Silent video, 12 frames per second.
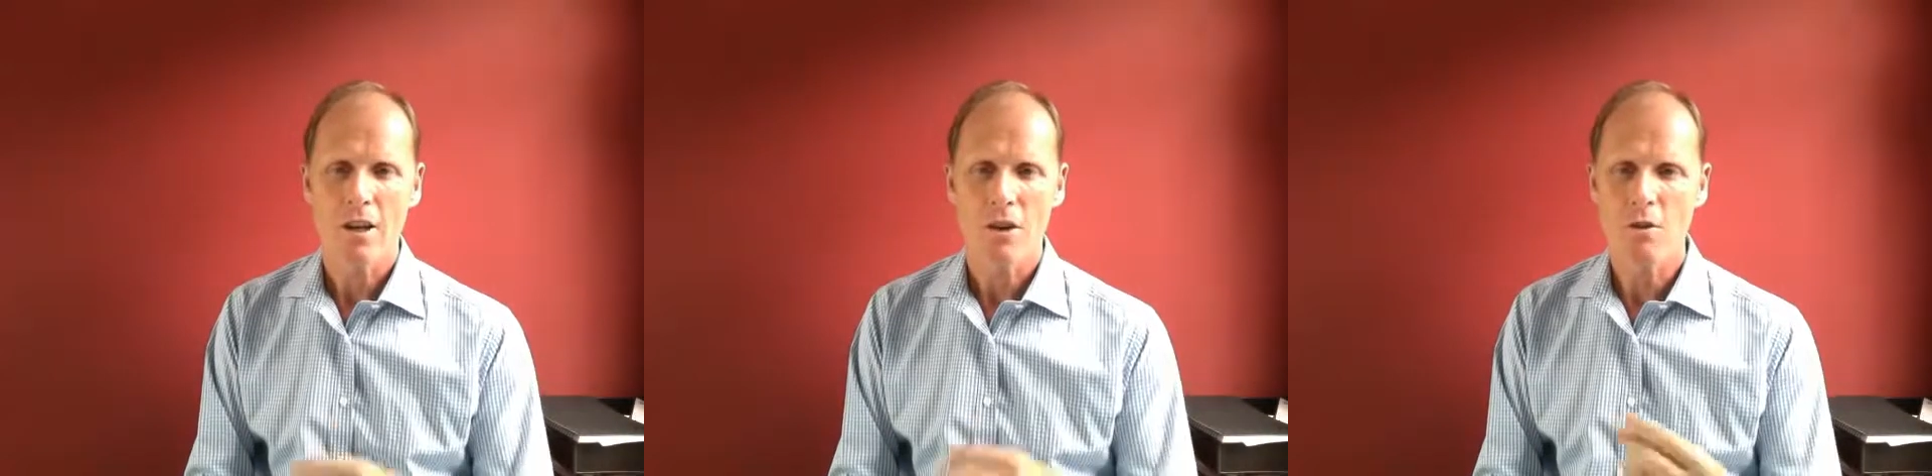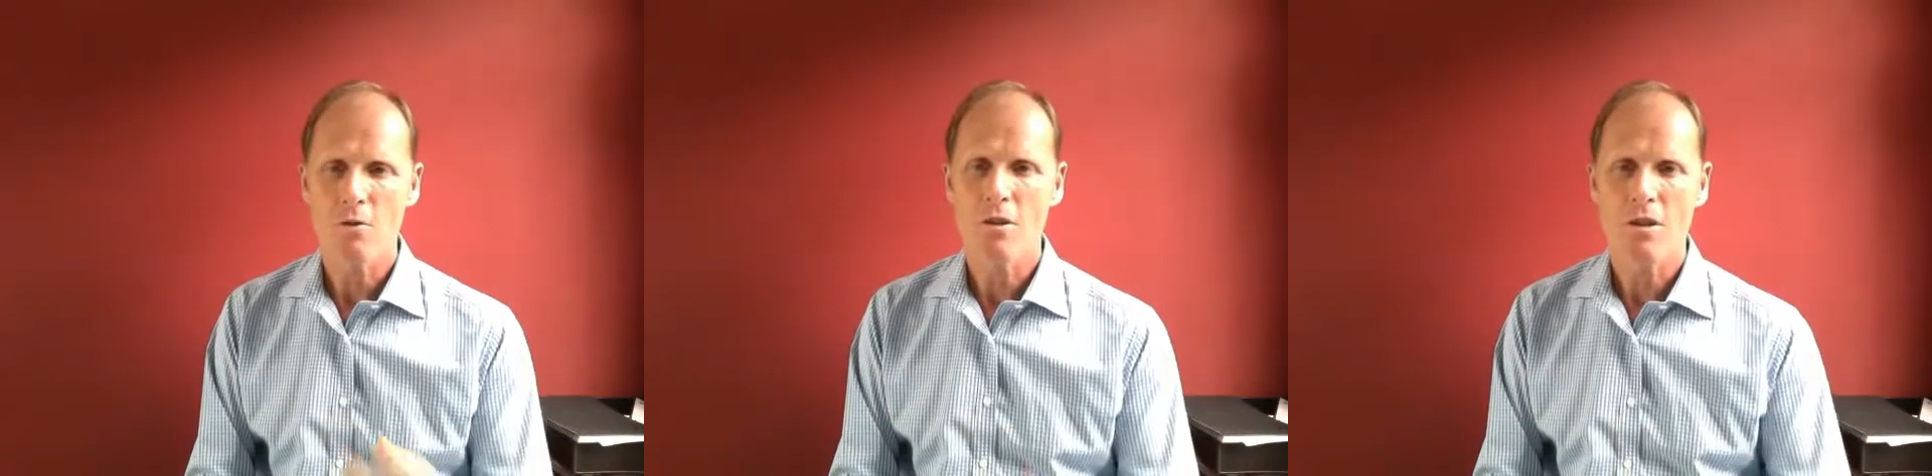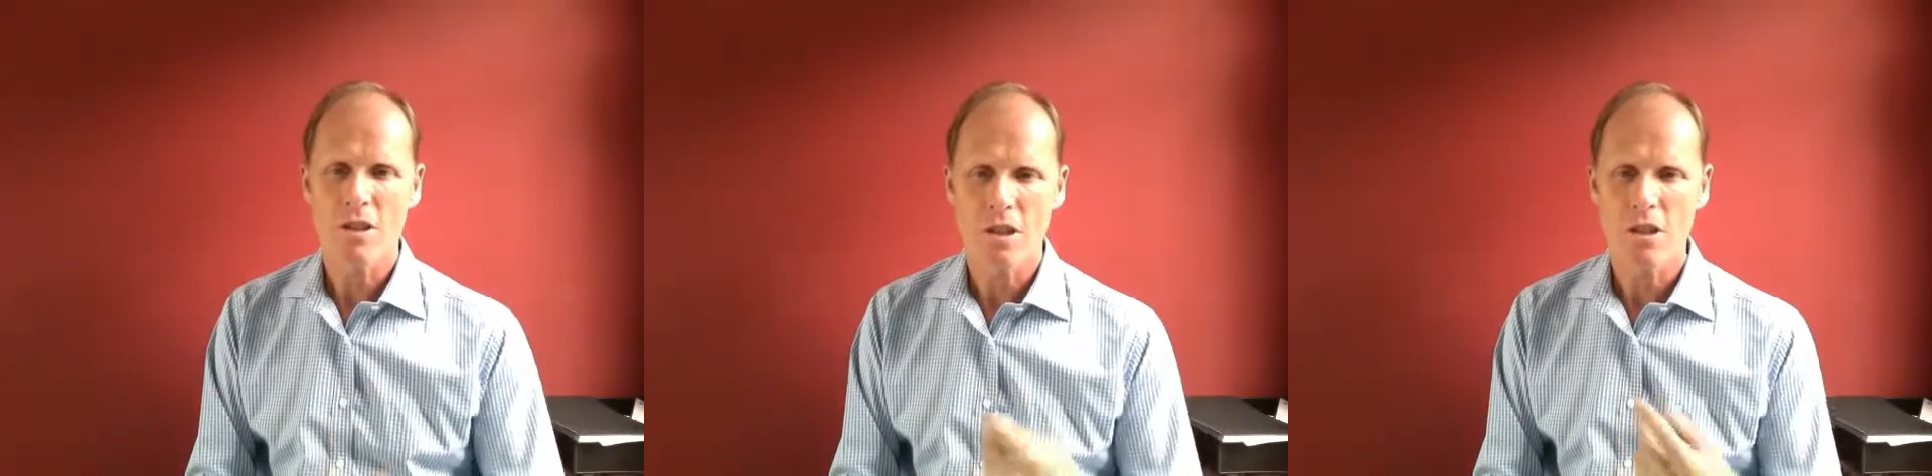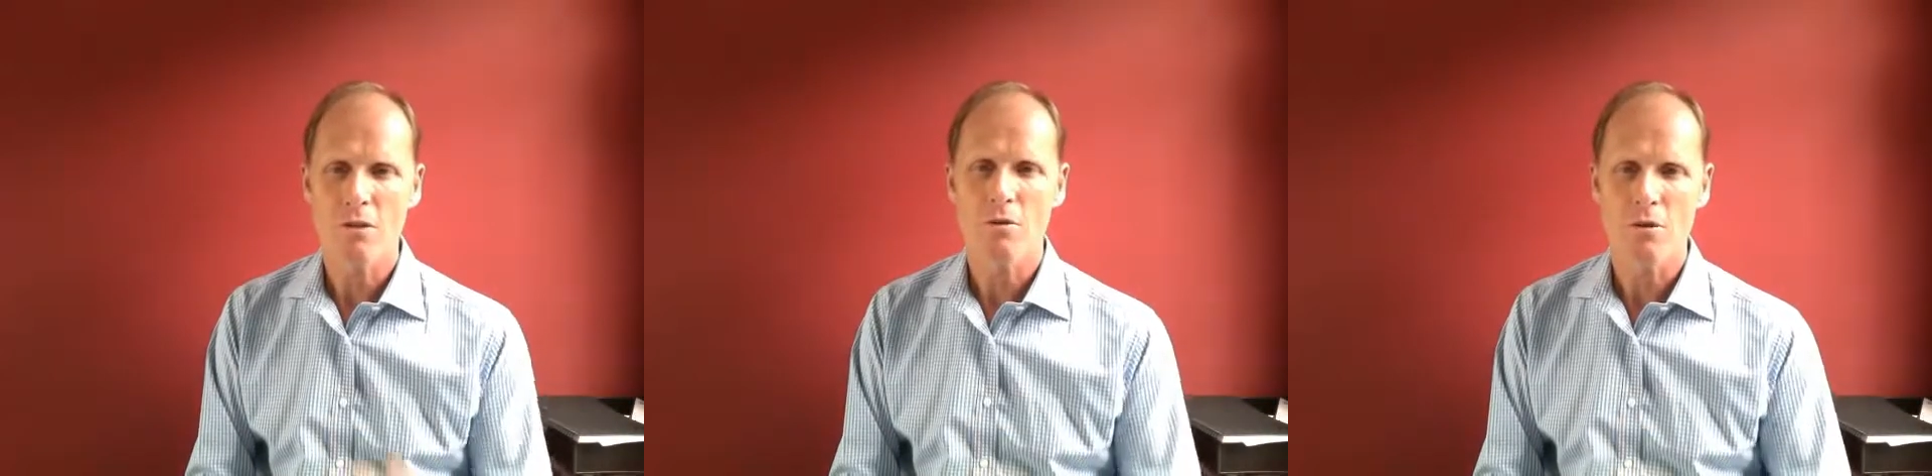You
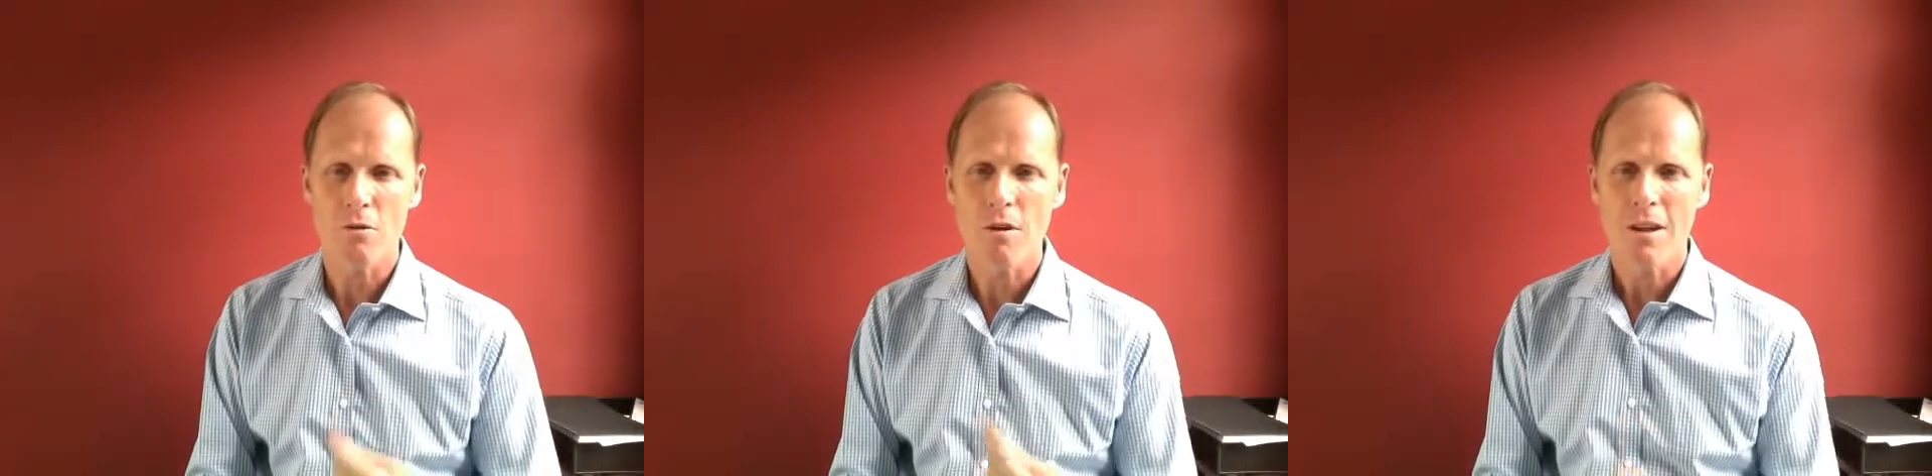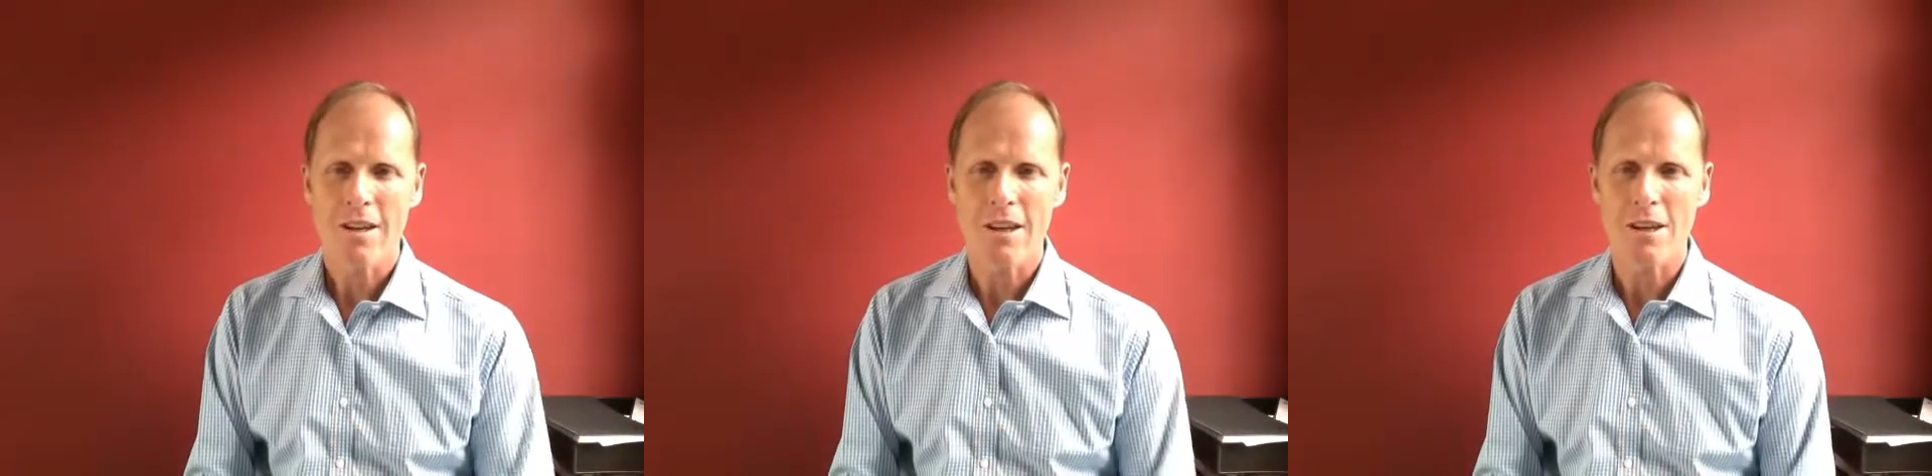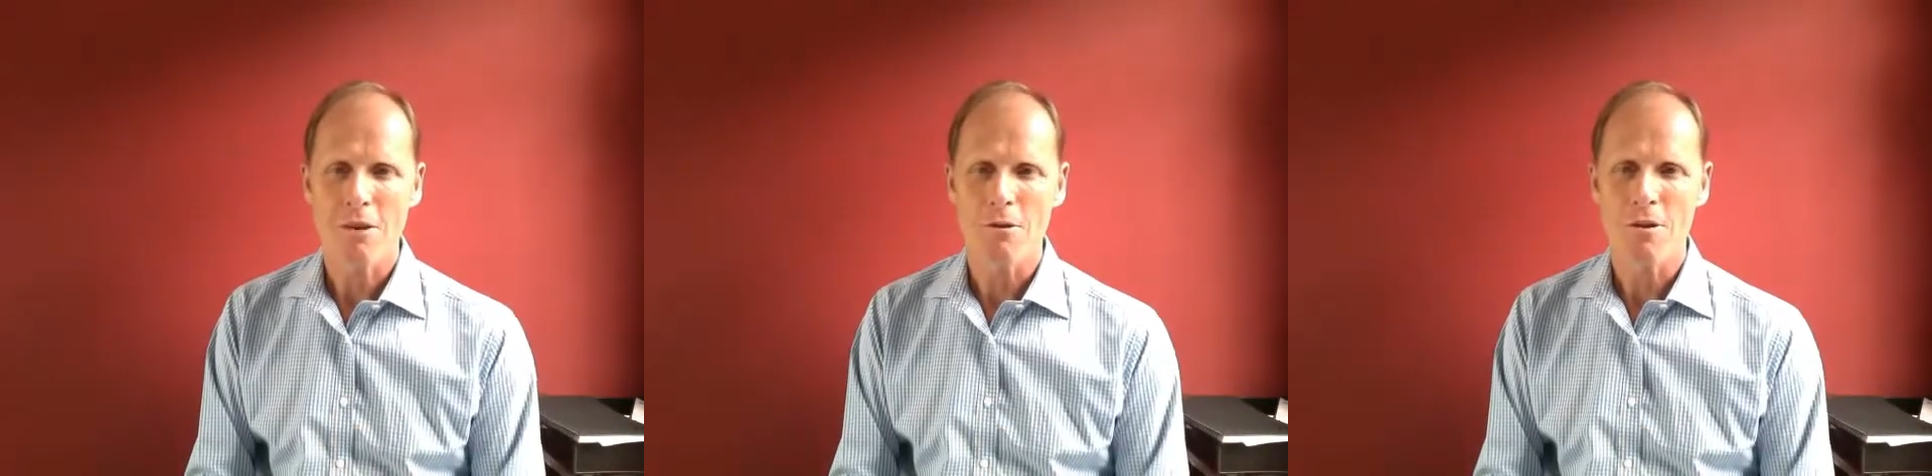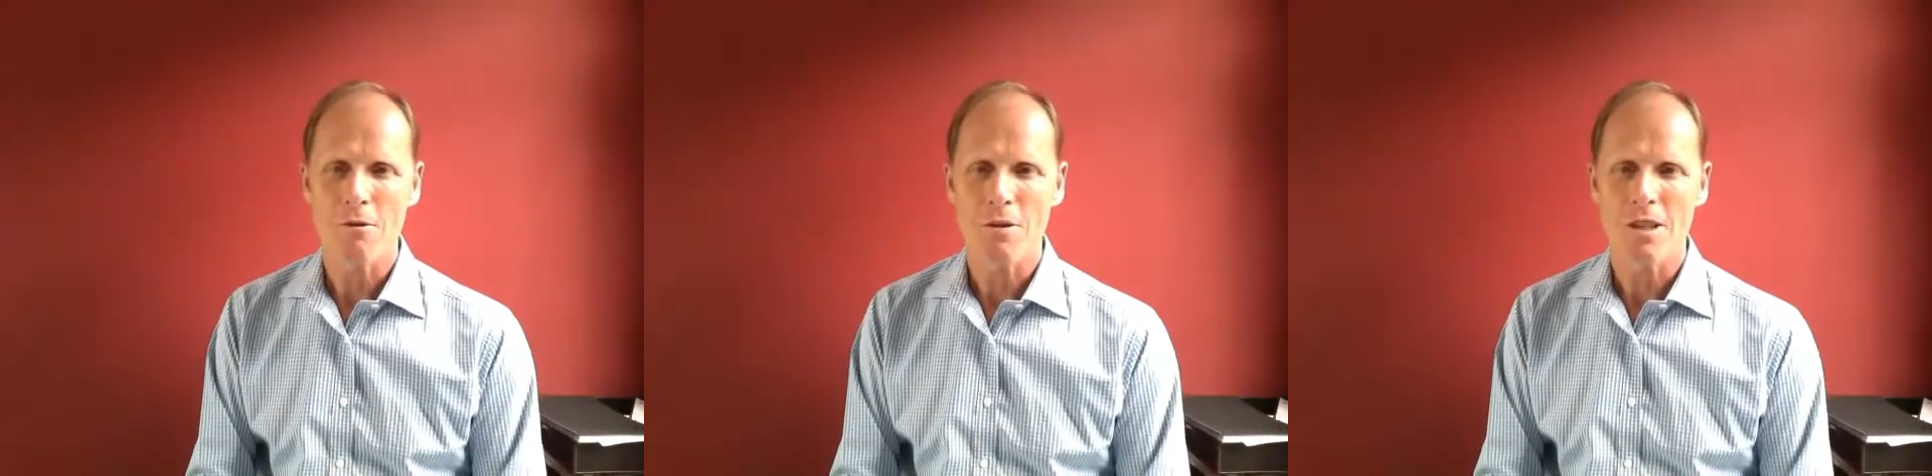continue to get used to a